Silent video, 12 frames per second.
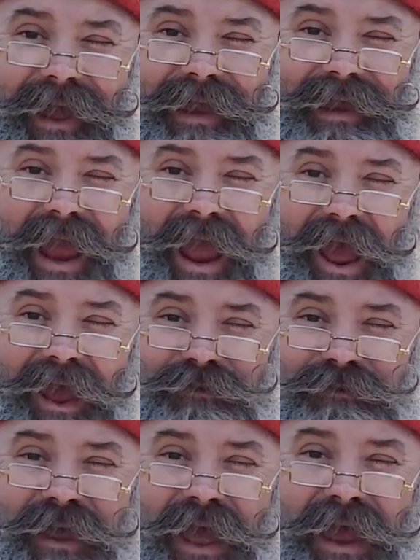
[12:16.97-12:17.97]
and
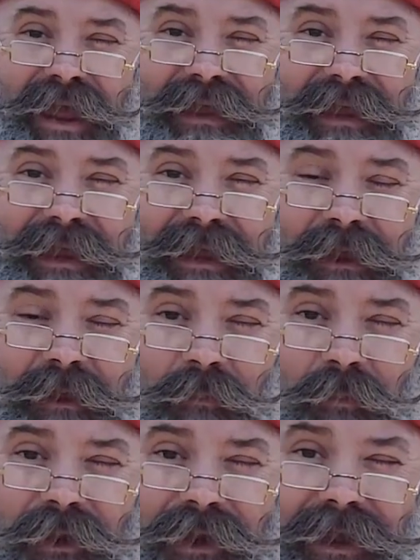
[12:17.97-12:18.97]
hashtag
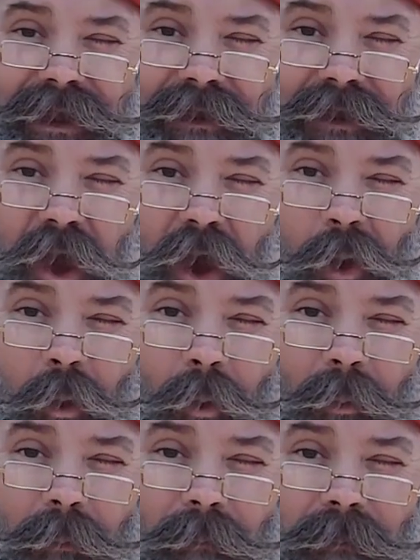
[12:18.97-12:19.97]
Emery
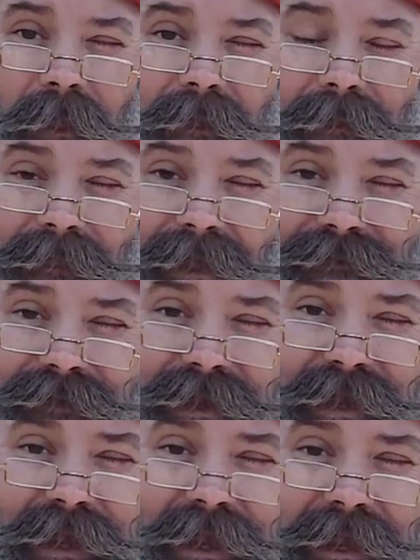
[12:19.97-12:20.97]
Gnome. That's
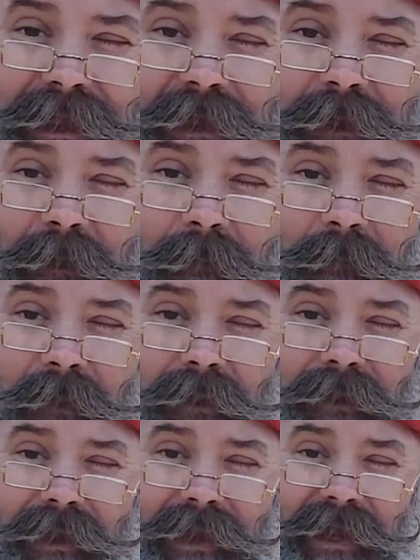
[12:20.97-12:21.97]
E M
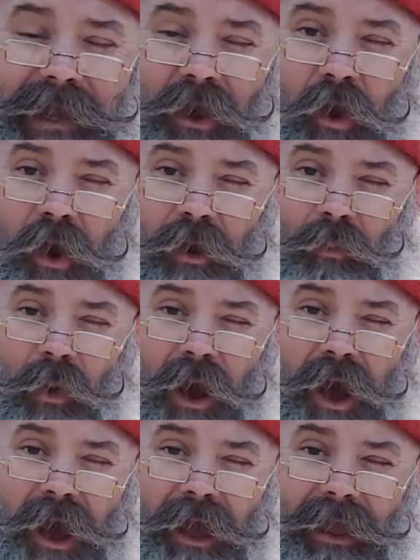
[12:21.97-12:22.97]
E R
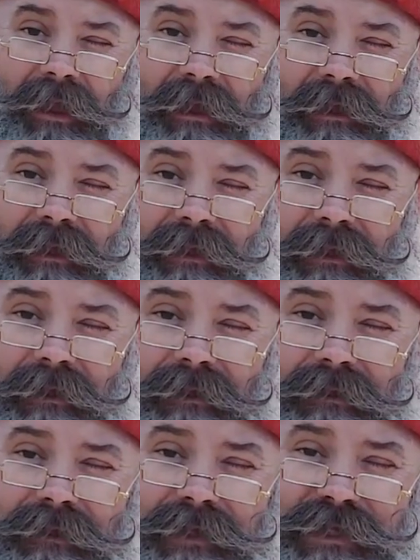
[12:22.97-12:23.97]
Y
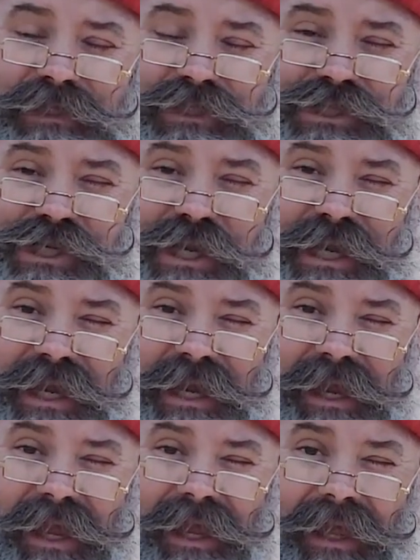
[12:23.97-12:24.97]

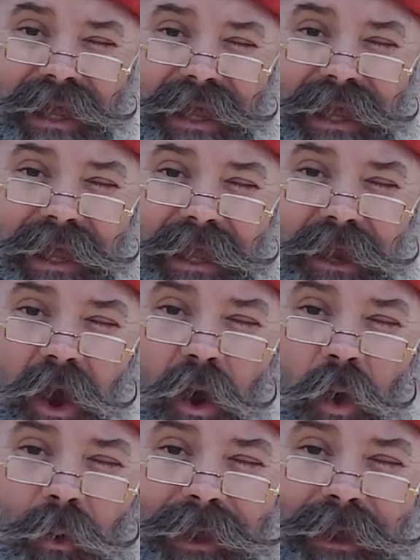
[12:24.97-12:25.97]
G N
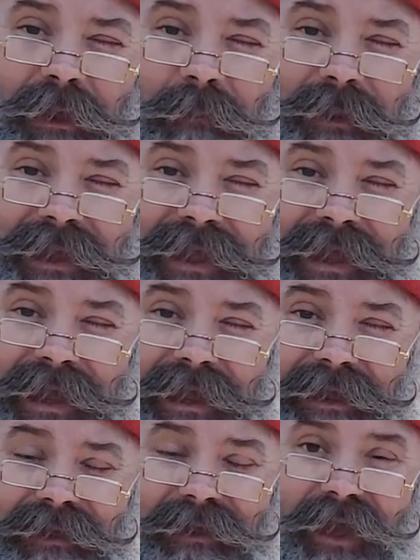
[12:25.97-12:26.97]
O M
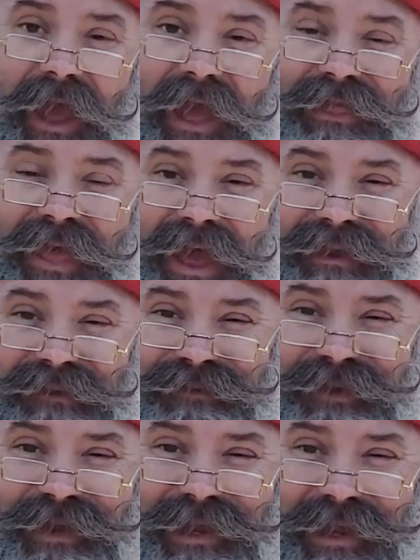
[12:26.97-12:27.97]
E. And that
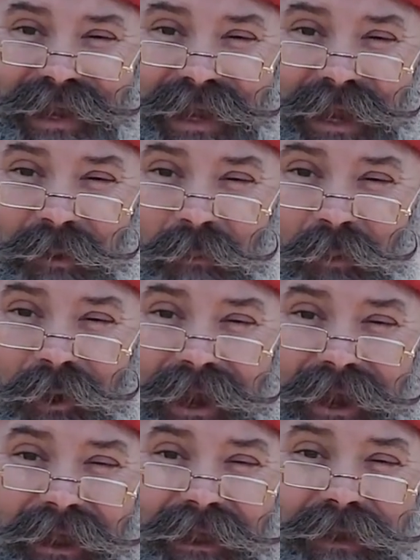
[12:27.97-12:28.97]
is
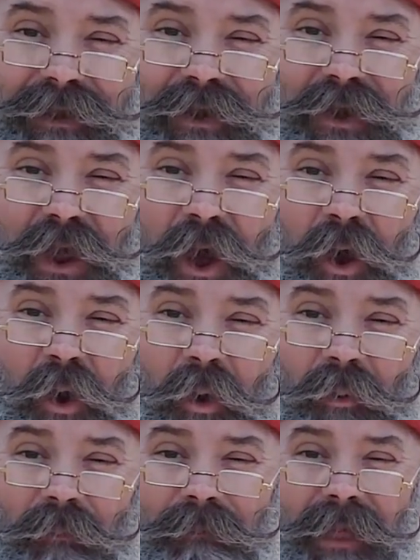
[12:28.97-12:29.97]
Emery
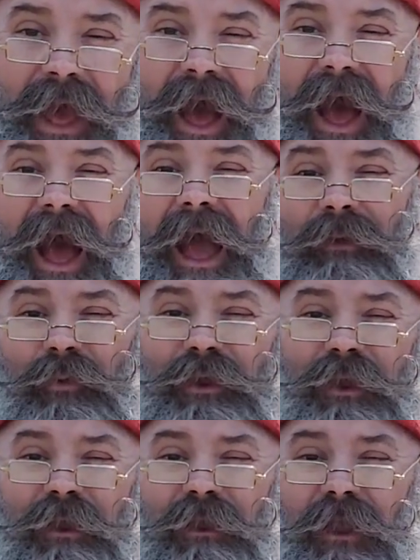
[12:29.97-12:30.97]
Gnome. I
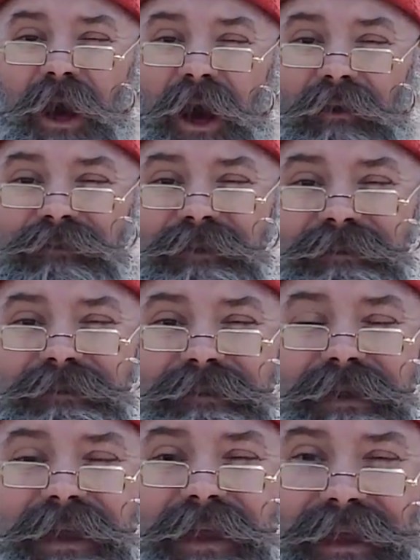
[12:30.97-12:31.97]
would love to
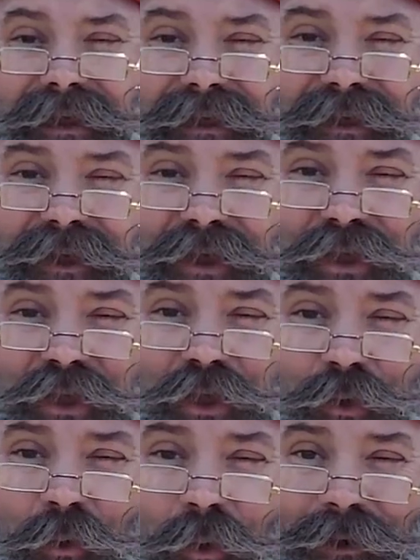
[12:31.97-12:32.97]
see
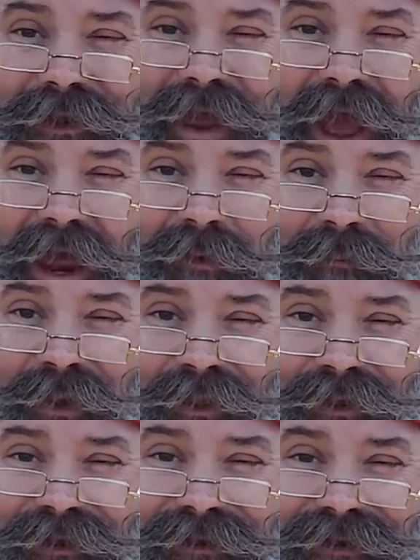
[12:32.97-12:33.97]
your
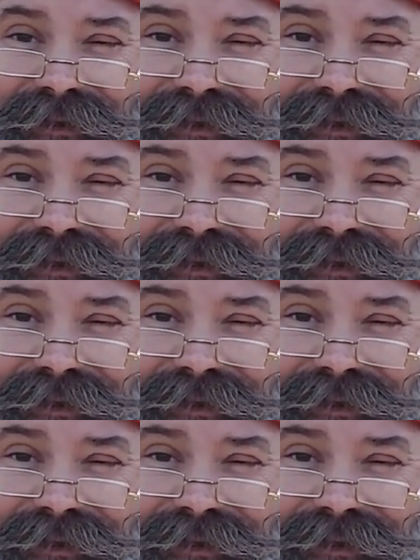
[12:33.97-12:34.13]
caterpillar.